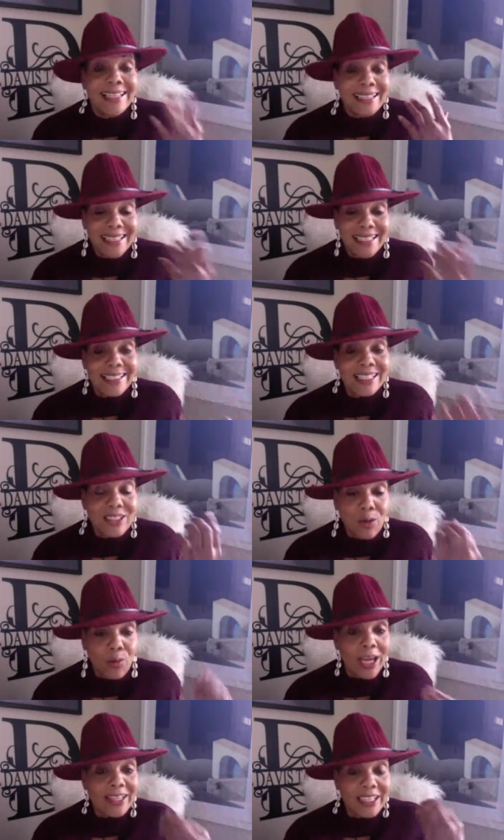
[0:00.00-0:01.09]
This is a
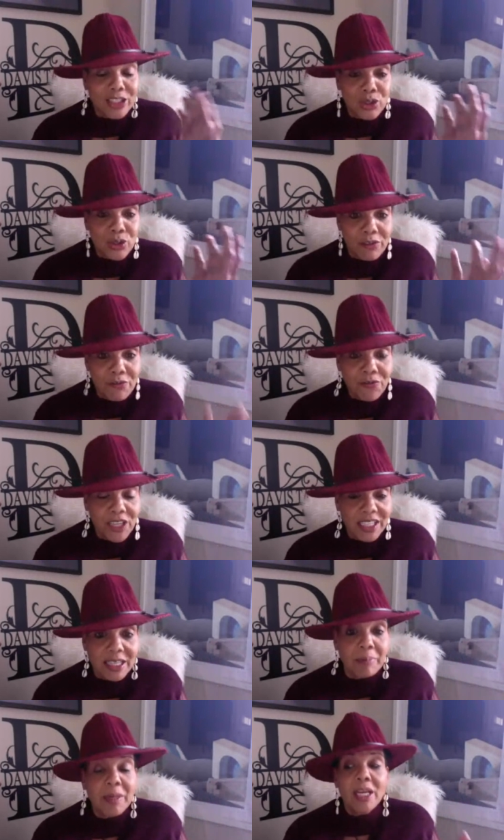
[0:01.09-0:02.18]
way that you can feed them.
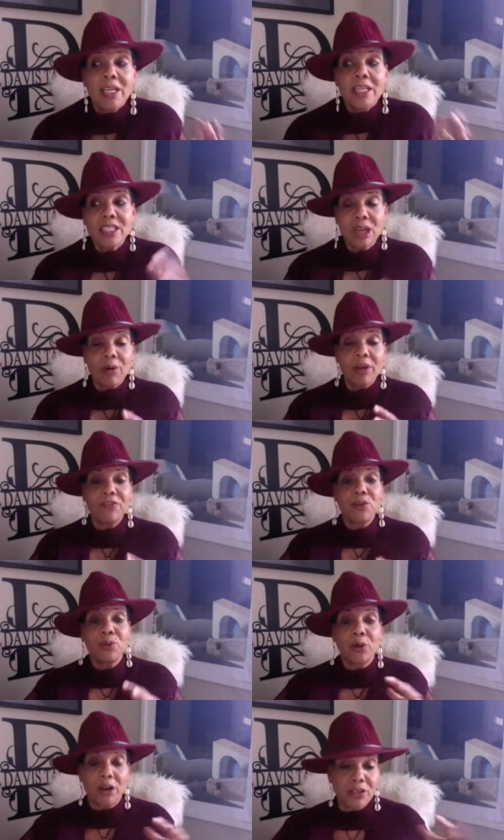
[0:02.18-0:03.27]
So if
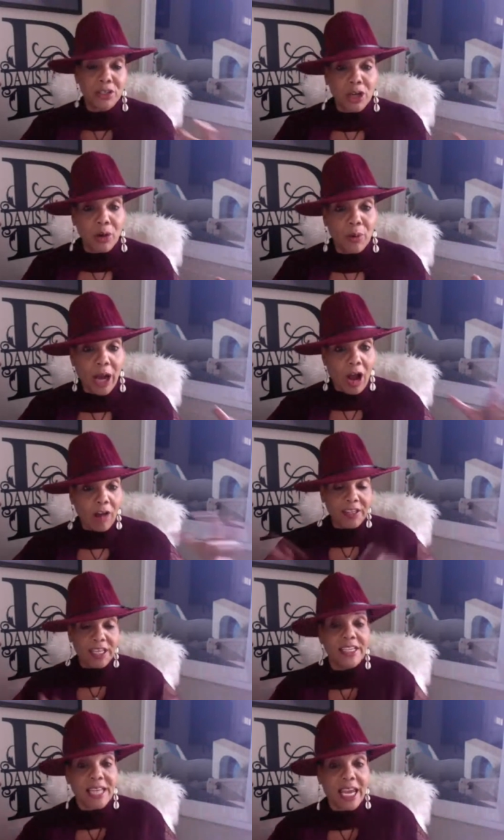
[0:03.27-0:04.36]
you are, you know, all the
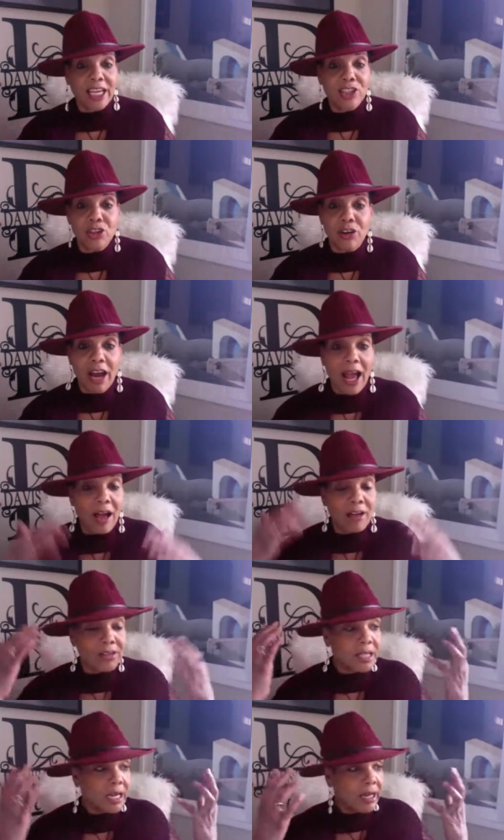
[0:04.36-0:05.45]
kids hang at your house,
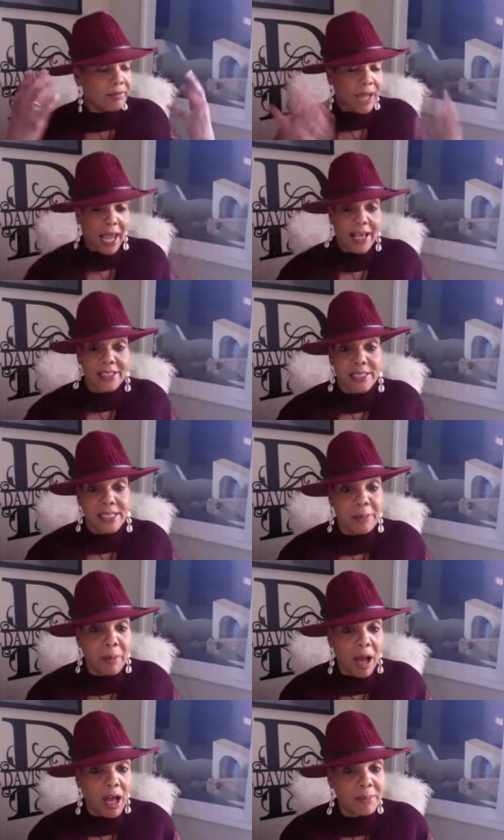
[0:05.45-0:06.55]
ask their
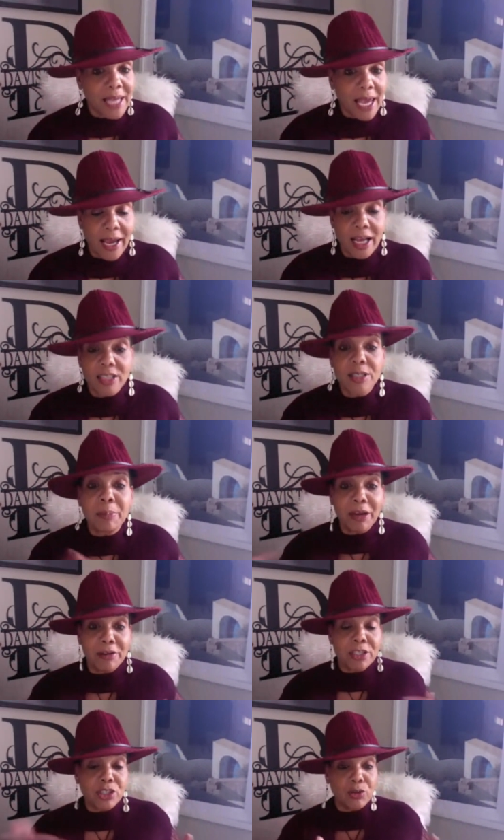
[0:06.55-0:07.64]
moms, hey, because the
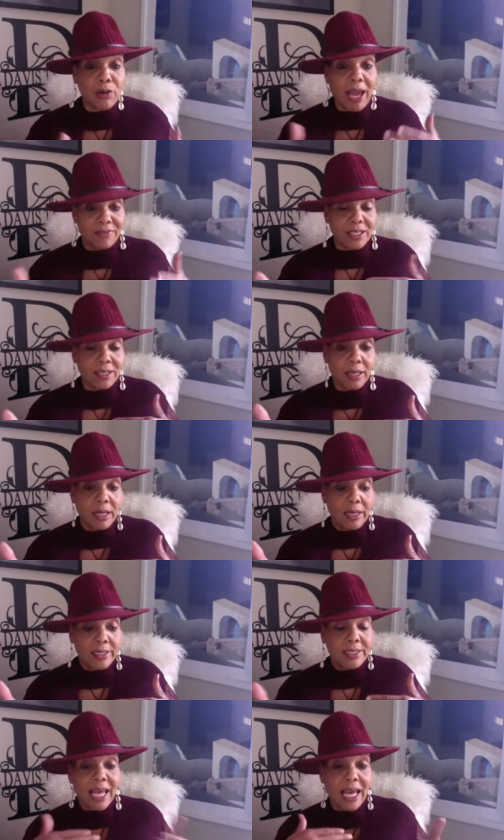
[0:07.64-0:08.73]
parents do have to
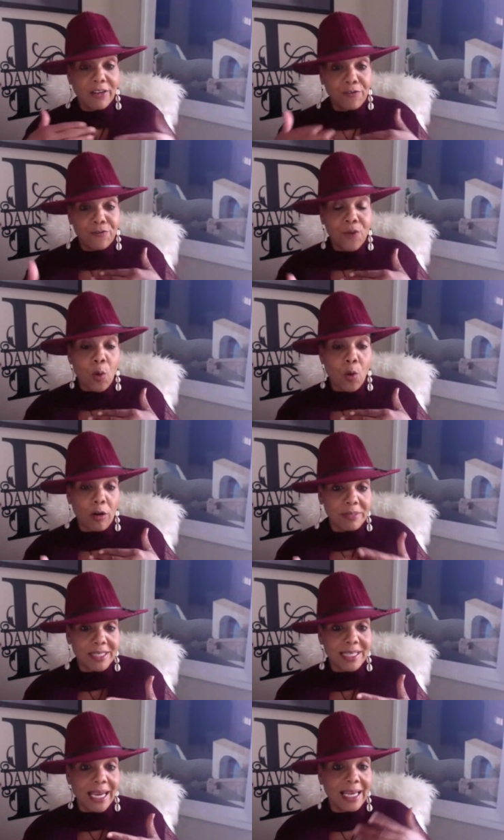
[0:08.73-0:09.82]
sign a form
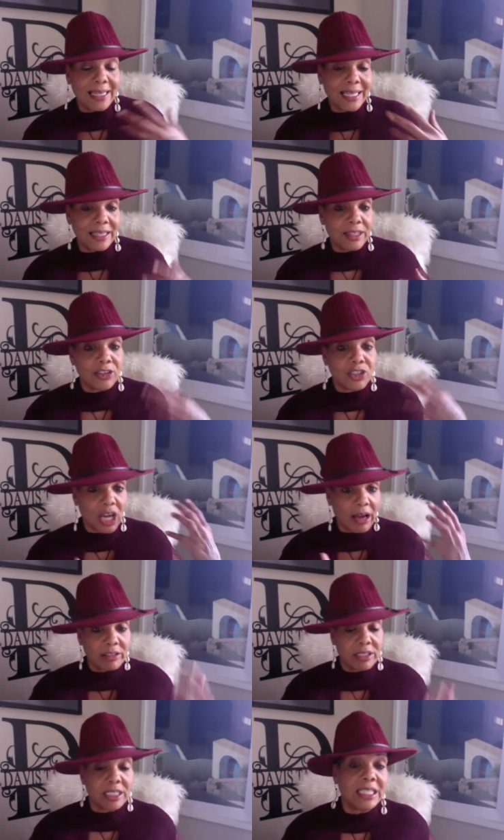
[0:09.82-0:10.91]
saying that their
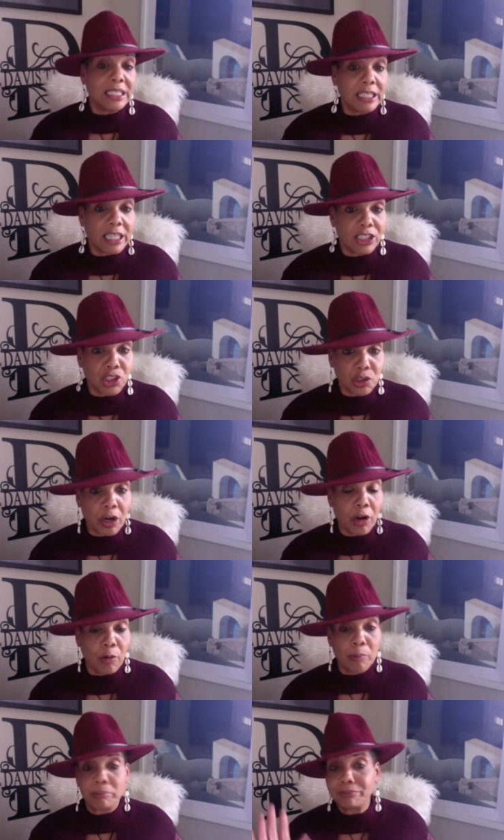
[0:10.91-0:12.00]
child's eating at your
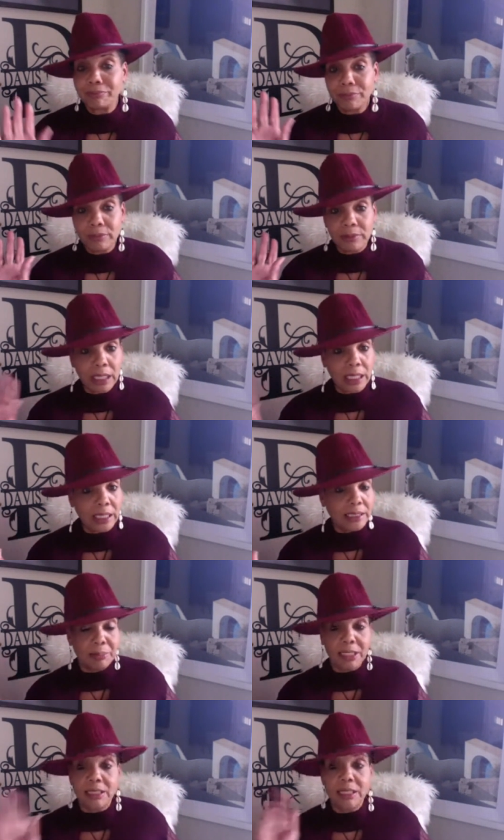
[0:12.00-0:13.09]
home. Easy
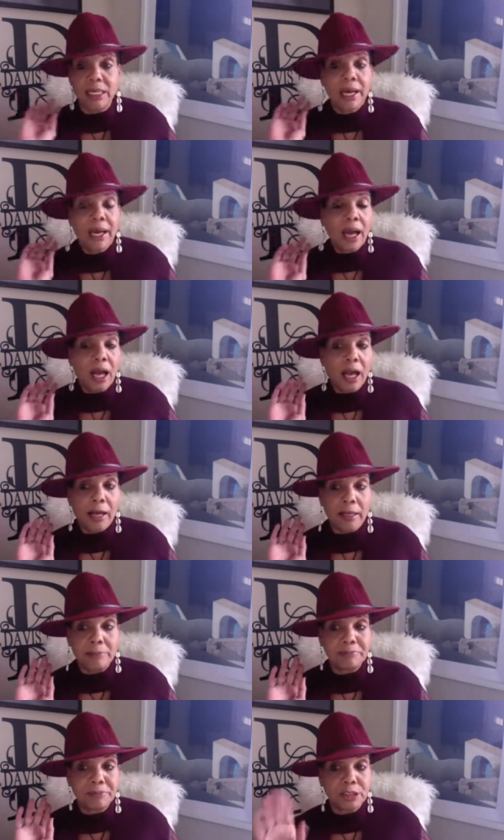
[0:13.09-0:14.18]
peasy.
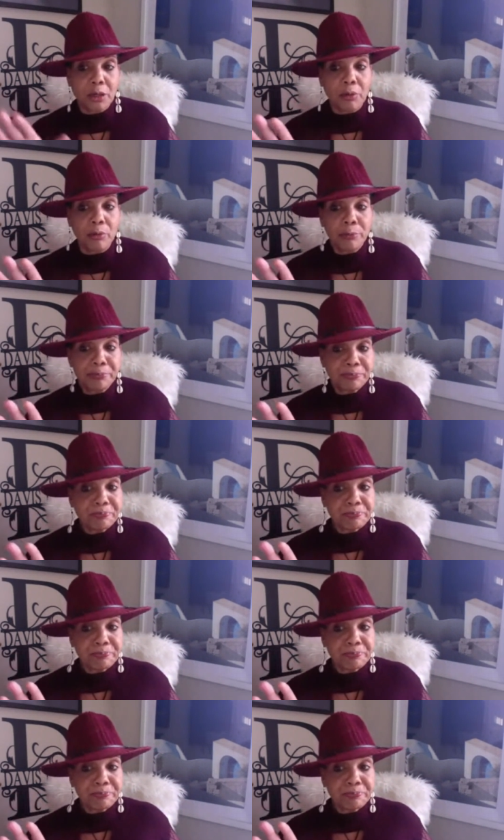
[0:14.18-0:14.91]
Um, so